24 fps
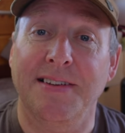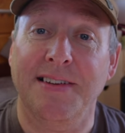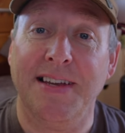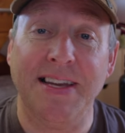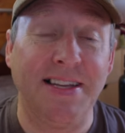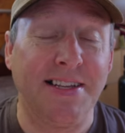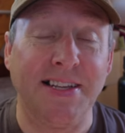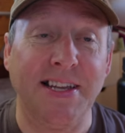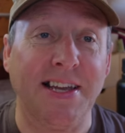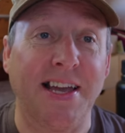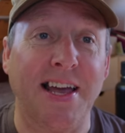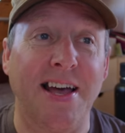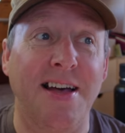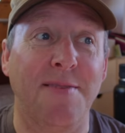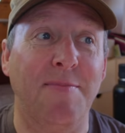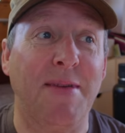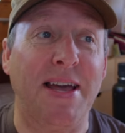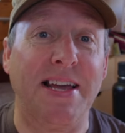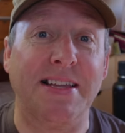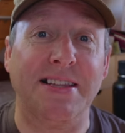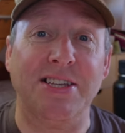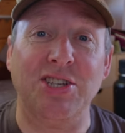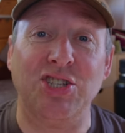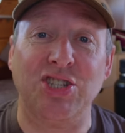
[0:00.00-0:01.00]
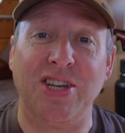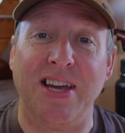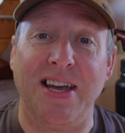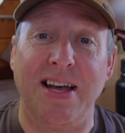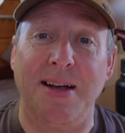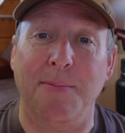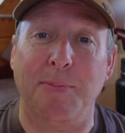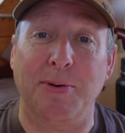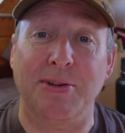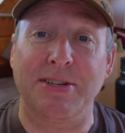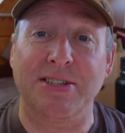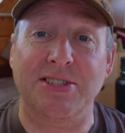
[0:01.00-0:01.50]
You can't make this shit
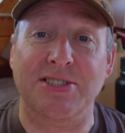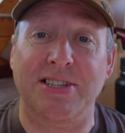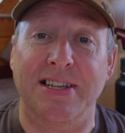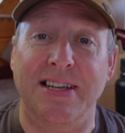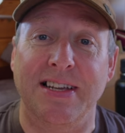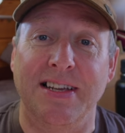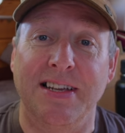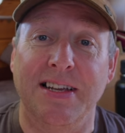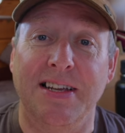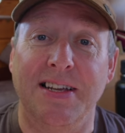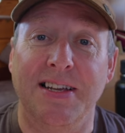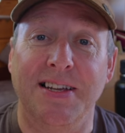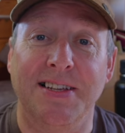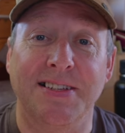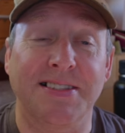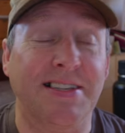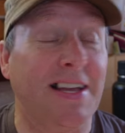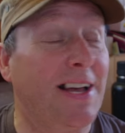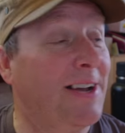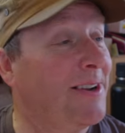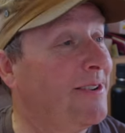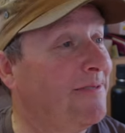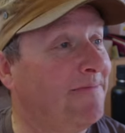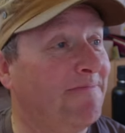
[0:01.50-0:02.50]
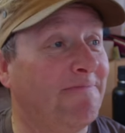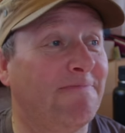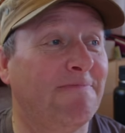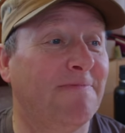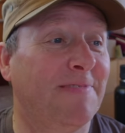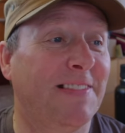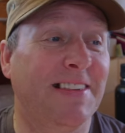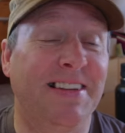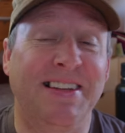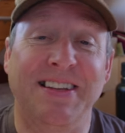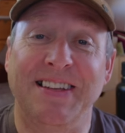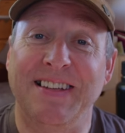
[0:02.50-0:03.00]
up, honestly. So,
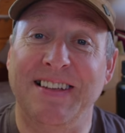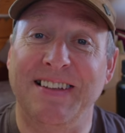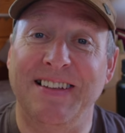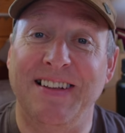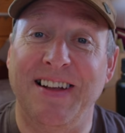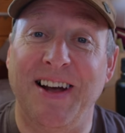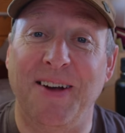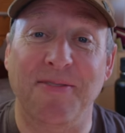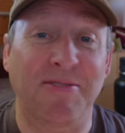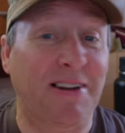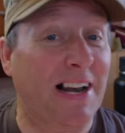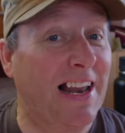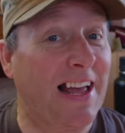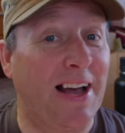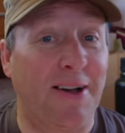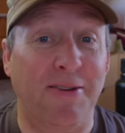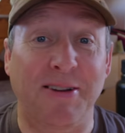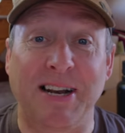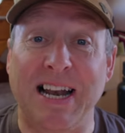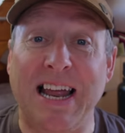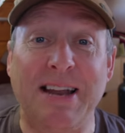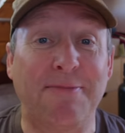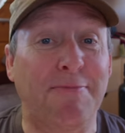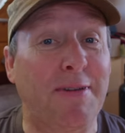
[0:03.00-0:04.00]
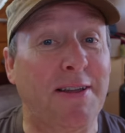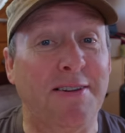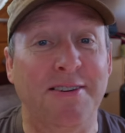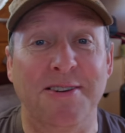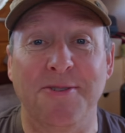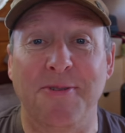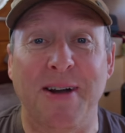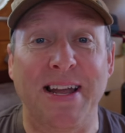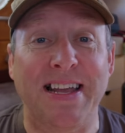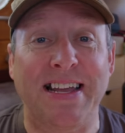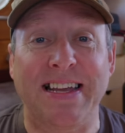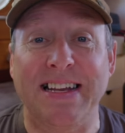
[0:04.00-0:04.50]
I'm glad people are
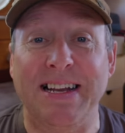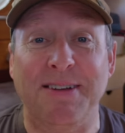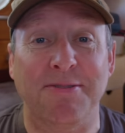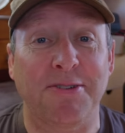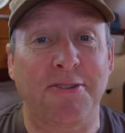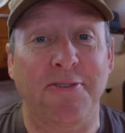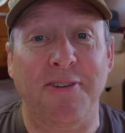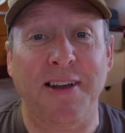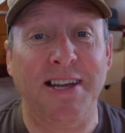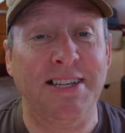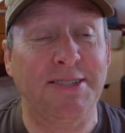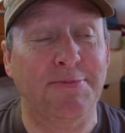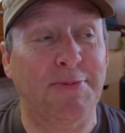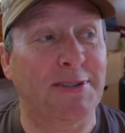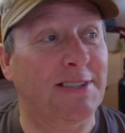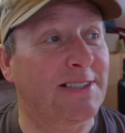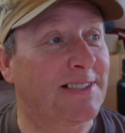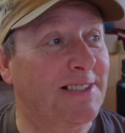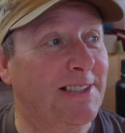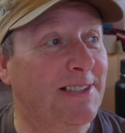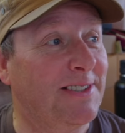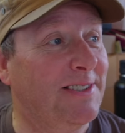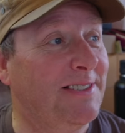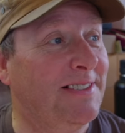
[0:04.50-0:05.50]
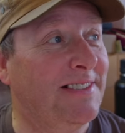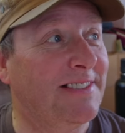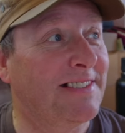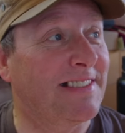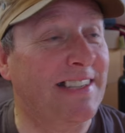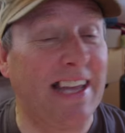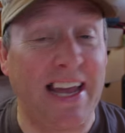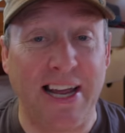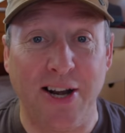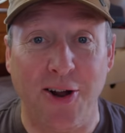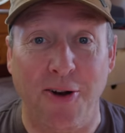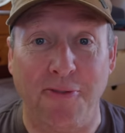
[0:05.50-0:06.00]
waking up to Facebook too.
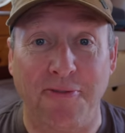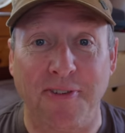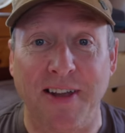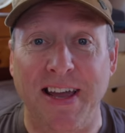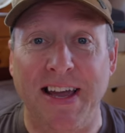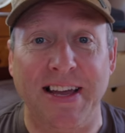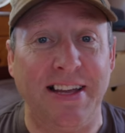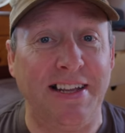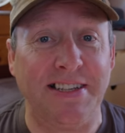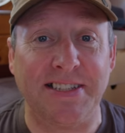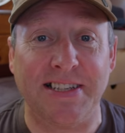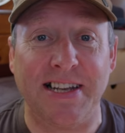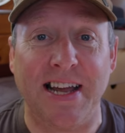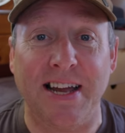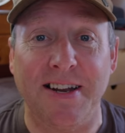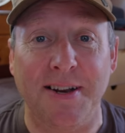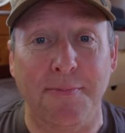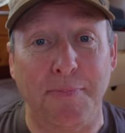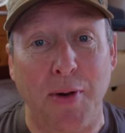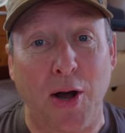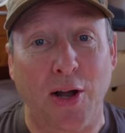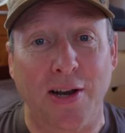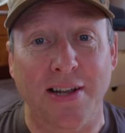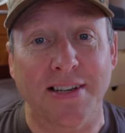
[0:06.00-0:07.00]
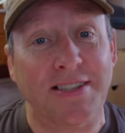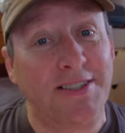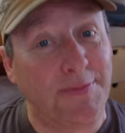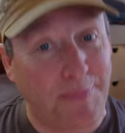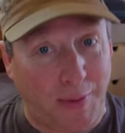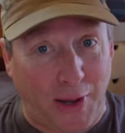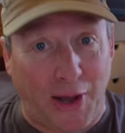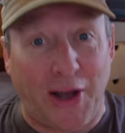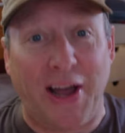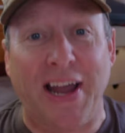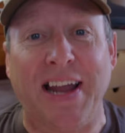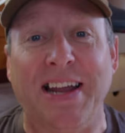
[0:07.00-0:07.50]
Get off it, it's a load of bollocks,
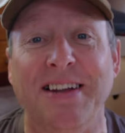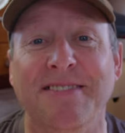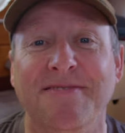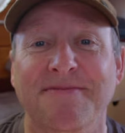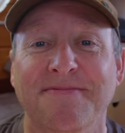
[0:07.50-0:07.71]
bye.